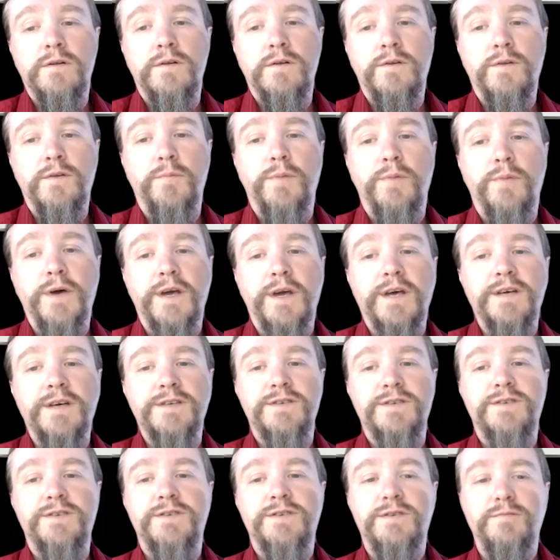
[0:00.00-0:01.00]
The
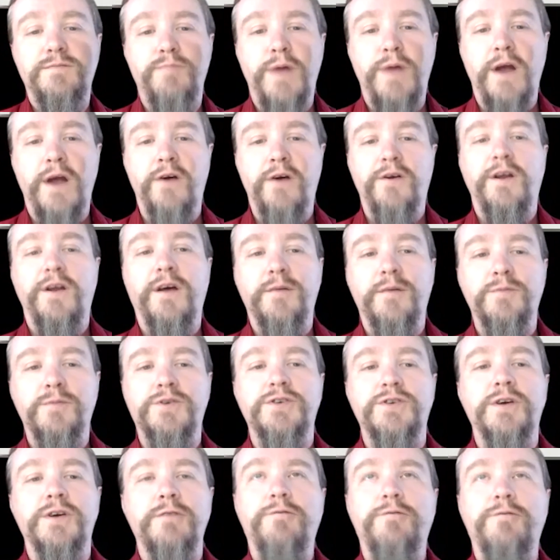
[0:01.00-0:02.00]
biggest paradigm
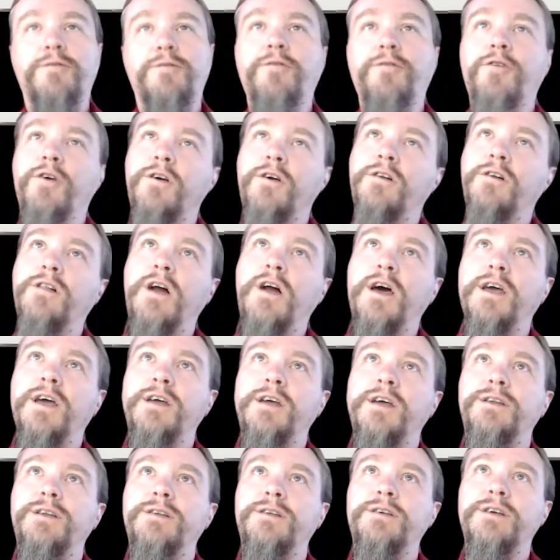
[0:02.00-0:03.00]
shift for a
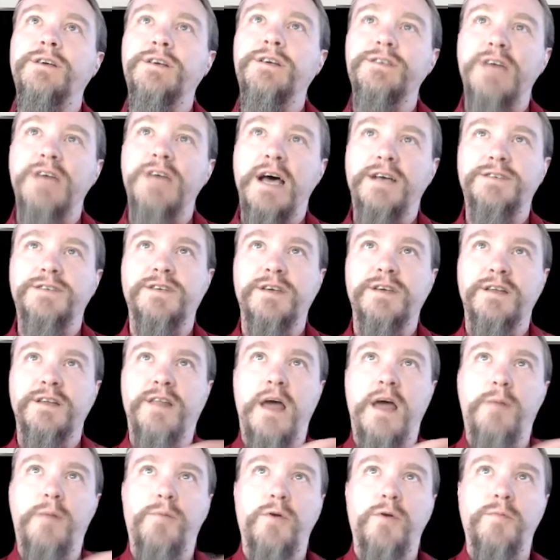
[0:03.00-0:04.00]
client is asking
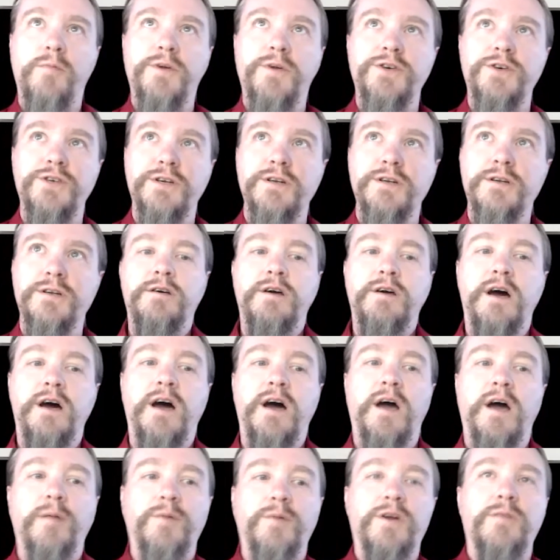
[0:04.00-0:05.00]
that permission.
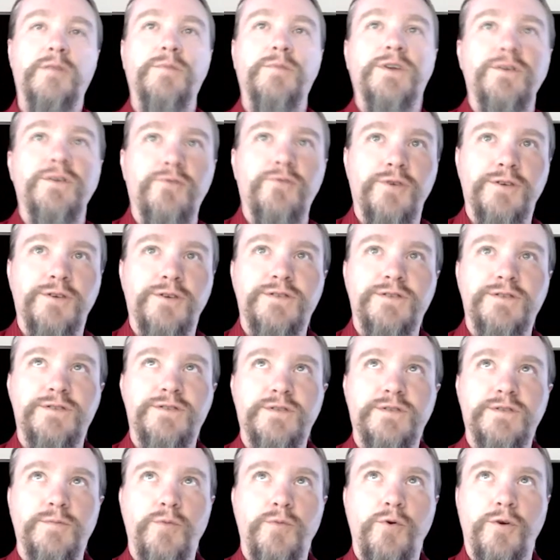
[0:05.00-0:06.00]
I'm going to be doing
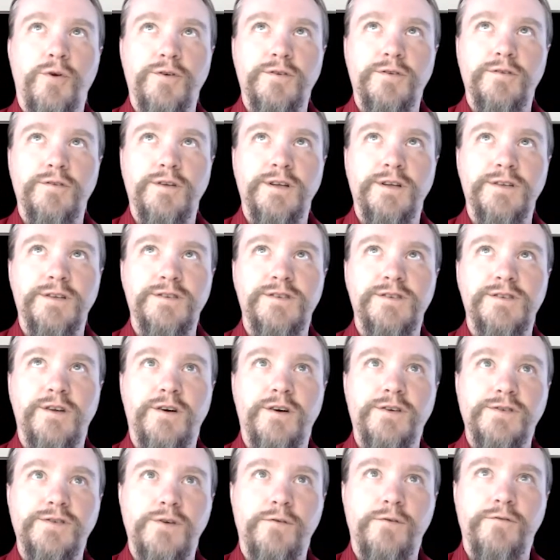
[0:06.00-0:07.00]
support
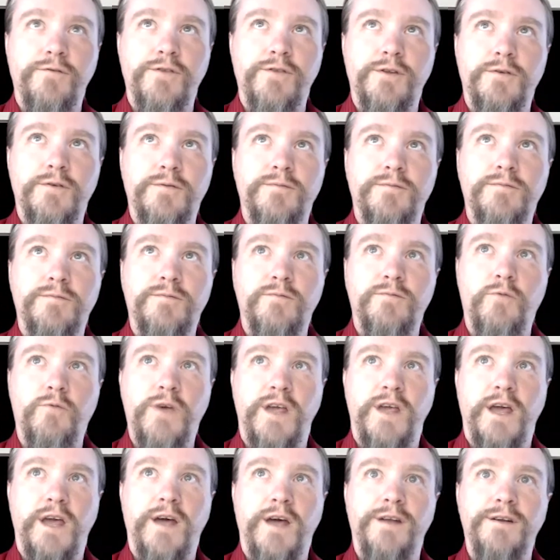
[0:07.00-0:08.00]
installs over the
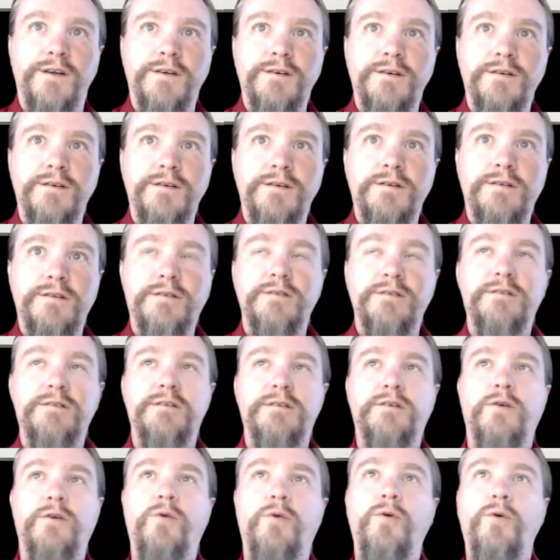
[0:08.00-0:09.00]
weekend,
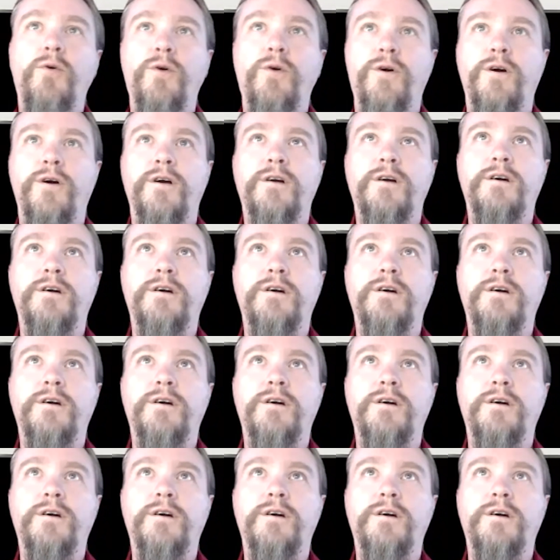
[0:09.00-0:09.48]
or